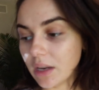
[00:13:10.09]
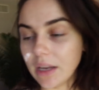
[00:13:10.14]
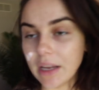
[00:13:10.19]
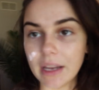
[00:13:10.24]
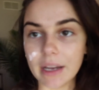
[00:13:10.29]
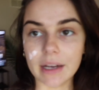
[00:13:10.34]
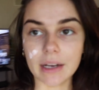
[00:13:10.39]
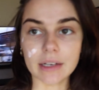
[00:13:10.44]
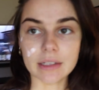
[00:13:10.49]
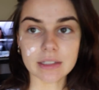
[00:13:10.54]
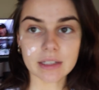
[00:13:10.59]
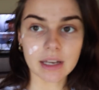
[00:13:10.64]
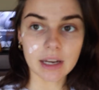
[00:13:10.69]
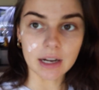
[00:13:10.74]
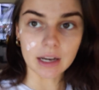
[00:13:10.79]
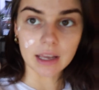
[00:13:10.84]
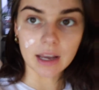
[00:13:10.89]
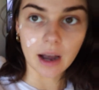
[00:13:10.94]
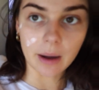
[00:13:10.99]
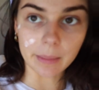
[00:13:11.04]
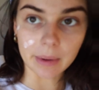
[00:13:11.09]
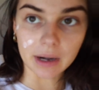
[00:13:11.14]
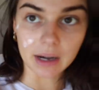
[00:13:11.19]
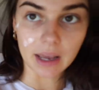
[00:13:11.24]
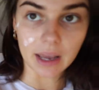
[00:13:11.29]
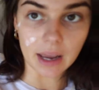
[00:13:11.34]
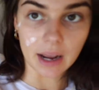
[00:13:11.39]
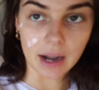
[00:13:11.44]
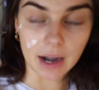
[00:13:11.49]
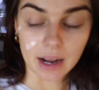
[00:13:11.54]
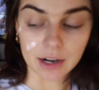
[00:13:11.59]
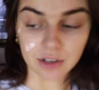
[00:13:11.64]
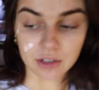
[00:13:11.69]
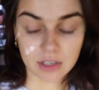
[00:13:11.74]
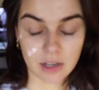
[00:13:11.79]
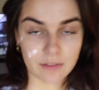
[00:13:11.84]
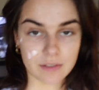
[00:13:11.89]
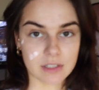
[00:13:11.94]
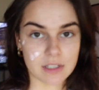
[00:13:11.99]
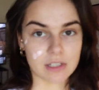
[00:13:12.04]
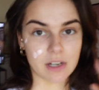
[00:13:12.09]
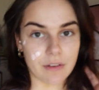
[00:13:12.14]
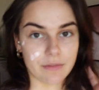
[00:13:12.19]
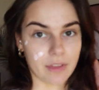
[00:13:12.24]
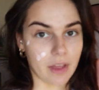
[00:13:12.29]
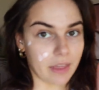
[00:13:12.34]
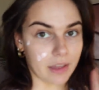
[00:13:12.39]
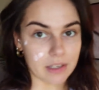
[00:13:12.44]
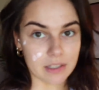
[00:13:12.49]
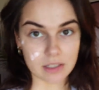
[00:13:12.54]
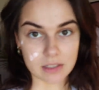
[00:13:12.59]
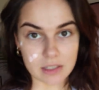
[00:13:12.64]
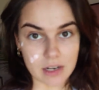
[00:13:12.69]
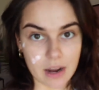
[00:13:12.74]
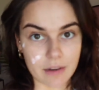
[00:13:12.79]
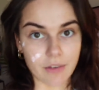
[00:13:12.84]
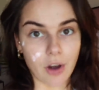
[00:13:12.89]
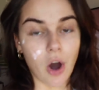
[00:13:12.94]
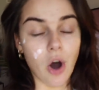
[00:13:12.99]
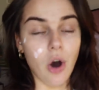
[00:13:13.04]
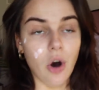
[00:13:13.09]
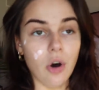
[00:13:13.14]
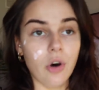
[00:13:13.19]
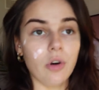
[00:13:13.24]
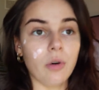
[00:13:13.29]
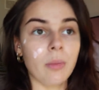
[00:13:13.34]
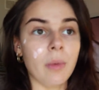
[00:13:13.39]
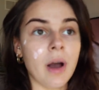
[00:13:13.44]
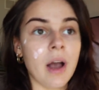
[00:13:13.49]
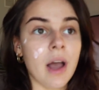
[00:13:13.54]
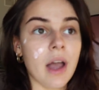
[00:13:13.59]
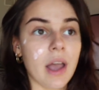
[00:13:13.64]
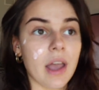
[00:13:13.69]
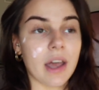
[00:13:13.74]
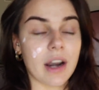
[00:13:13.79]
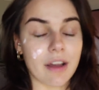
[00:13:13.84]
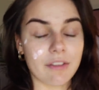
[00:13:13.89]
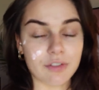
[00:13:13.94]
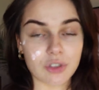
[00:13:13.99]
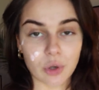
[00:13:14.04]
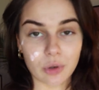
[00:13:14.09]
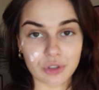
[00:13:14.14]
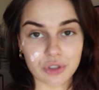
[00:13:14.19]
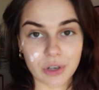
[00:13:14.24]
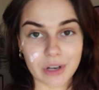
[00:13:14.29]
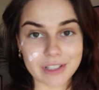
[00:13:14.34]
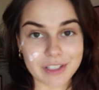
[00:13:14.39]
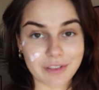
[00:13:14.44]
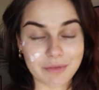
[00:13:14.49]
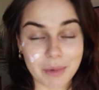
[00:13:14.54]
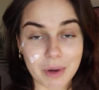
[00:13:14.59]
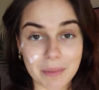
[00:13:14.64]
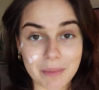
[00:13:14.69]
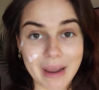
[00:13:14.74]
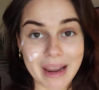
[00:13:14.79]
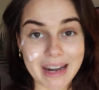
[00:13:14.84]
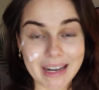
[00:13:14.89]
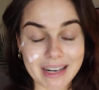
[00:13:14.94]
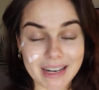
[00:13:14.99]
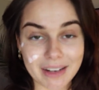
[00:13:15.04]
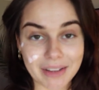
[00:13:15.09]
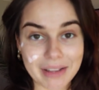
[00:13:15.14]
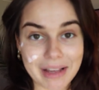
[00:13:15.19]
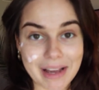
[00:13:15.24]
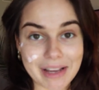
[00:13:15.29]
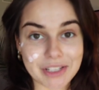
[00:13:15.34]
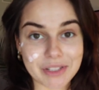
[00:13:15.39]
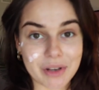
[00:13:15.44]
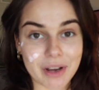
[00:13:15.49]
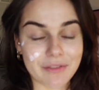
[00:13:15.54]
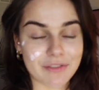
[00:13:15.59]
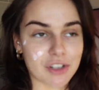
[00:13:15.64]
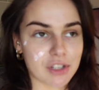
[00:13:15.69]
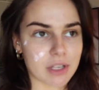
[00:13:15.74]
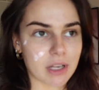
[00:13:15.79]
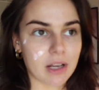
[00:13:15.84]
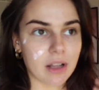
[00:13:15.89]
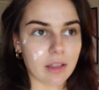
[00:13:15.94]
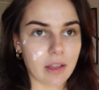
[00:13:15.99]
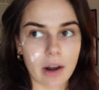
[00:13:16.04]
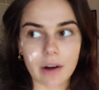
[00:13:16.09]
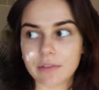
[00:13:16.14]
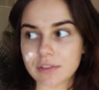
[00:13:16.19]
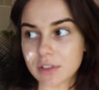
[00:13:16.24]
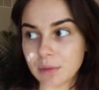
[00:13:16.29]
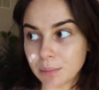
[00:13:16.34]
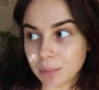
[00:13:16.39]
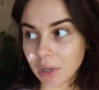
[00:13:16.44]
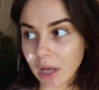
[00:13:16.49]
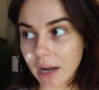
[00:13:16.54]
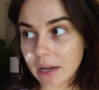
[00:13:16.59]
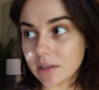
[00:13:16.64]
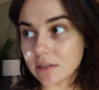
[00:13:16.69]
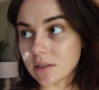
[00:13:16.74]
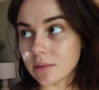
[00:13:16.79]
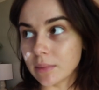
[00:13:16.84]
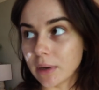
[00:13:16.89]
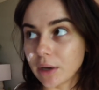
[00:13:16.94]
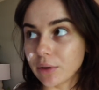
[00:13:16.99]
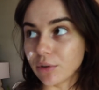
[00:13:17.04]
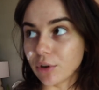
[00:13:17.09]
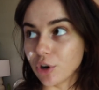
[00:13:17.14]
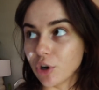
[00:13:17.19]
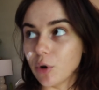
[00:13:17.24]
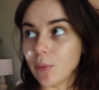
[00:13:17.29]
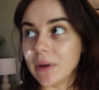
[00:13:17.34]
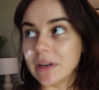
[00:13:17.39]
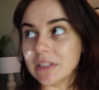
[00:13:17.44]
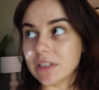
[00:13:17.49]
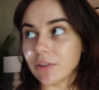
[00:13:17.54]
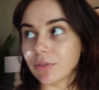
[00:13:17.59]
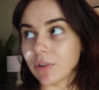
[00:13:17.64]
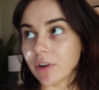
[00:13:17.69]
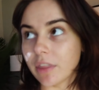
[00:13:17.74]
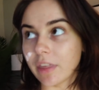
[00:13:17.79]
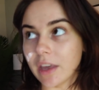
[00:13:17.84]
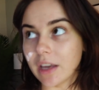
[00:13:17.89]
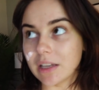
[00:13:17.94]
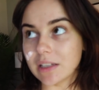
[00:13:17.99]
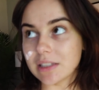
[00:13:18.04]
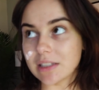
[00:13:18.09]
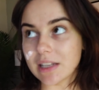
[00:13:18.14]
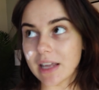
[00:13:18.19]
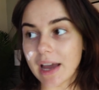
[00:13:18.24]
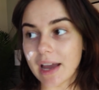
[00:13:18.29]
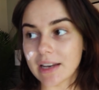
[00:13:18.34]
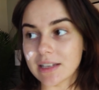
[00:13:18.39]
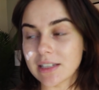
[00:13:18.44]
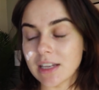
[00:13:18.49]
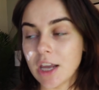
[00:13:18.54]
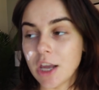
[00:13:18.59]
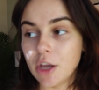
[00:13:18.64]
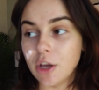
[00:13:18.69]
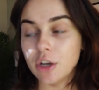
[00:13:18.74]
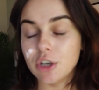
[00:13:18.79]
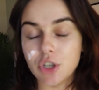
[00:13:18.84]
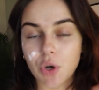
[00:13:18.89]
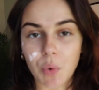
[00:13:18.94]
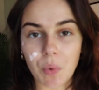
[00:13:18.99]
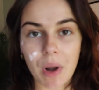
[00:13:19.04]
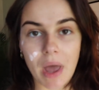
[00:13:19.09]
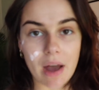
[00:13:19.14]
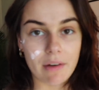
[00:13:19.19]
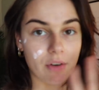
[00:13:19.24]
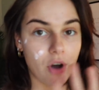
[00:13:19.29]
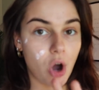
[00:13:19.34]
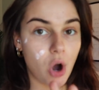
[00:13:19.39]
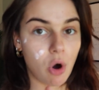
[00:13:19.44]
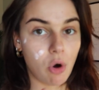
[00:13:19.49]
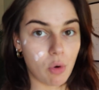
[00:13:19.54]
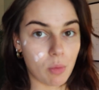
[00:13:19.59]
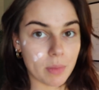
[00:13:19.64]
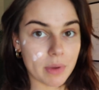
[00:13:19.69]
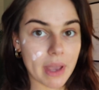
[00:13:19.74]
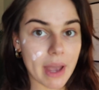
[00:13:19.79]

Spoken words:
and Kitty coming in, I just have stuff that like doesn't have a home. And I've told you guys I've been painting a lot, so I have just like a lot of supplies in my room and different things that don't have a home